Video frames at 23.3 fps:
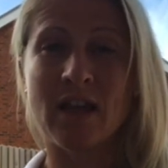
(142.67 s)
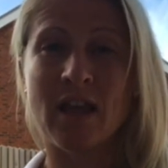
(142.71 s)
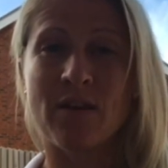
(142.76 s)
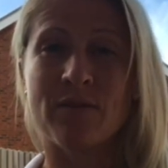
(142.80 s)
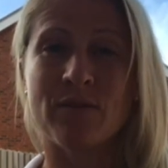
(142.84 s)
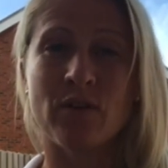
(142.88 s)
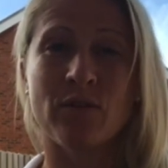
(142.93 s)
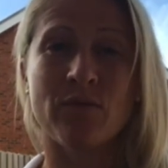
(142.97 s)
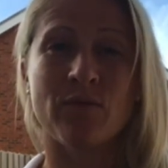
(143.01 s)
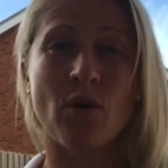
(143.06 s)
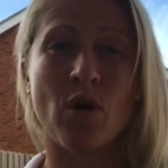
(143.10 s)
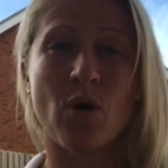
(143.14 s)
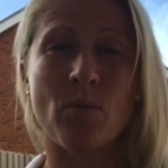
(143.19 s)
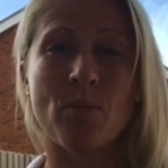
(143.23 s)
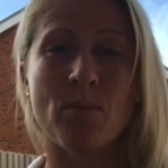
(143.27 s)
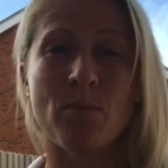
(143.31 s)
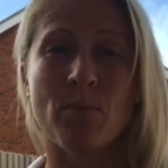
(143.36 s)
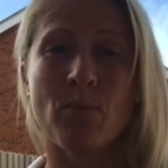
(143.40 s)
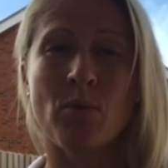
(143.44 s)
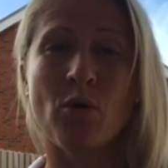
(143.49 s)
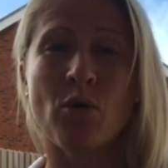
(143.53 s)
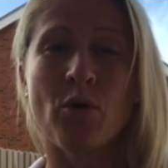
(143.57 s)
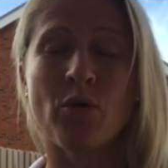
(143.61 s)
if you've got
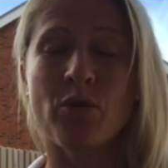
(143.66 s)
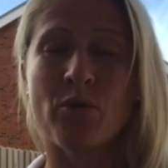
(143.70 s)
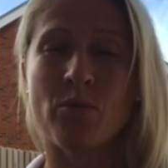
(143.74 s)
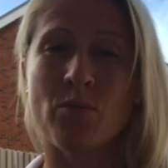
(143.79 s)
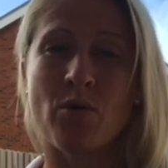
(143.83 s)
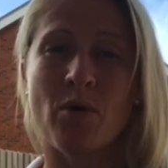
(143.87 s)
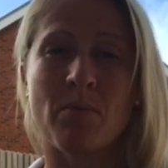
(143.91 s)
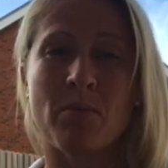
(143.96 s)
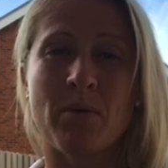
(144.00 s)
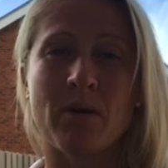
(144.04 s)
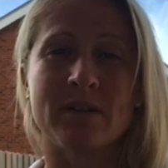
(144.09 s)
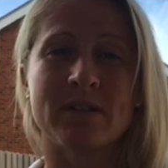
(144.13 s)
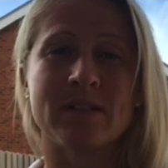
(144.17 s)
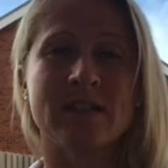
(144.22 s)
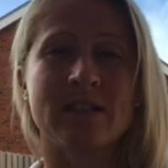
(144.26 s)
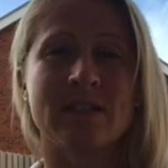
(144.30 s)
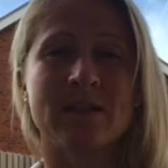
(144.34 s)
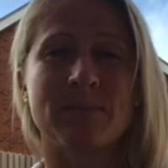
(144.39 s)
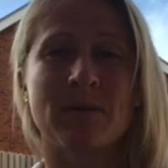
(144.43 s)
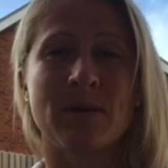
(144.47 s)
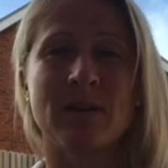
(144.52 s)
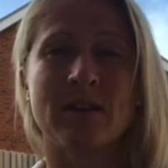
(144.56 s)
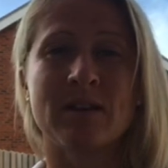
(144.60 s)
more than one
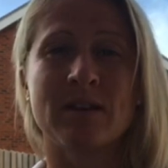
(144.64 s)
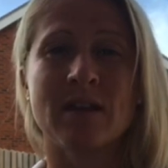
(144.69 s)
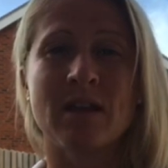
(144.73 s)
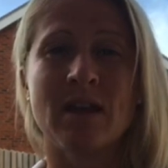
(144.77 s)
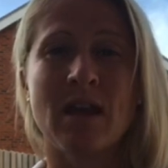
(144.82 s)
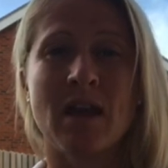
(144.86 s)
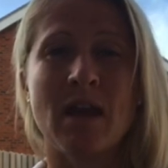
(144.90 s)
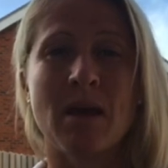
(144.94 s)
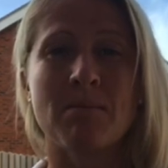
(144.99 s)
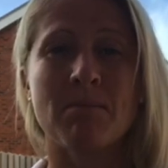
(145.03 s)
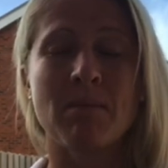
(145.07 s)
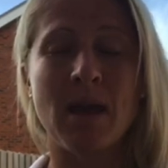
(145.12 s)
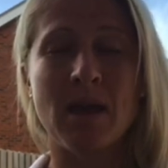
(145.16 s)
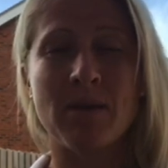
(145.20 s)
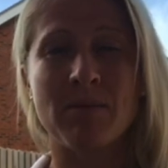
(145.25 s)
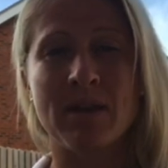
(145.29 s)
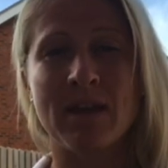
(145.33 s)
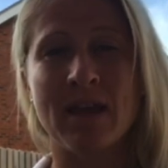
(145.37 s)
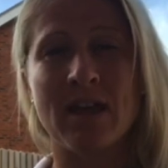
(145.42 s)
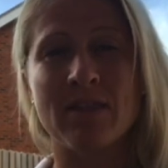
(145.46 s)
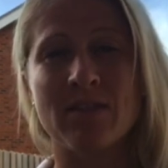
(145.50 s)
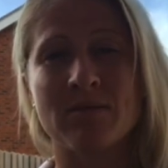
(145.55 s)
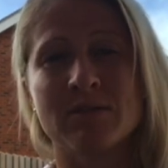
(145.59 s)
participant, maybe
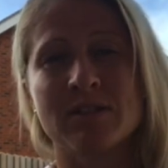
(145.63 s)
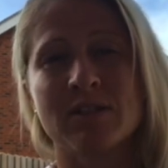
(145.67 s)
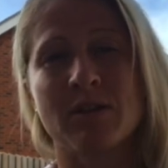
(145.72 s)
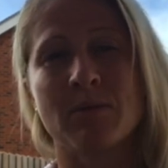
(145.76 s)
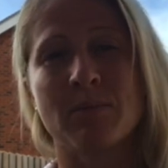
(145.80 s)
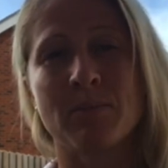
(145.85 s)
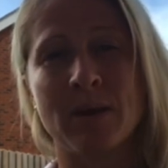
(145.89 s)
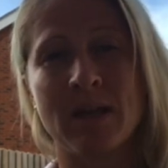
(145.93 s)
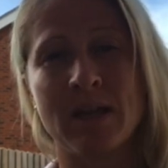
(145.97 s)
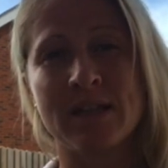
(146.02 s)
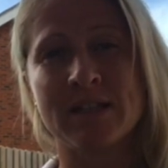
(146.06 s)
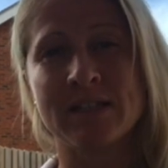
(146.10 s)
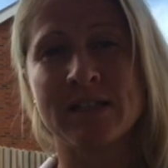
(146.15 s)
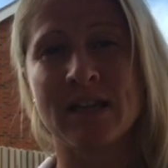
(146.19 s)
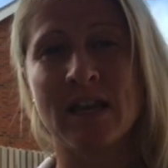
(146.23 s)
get them to compete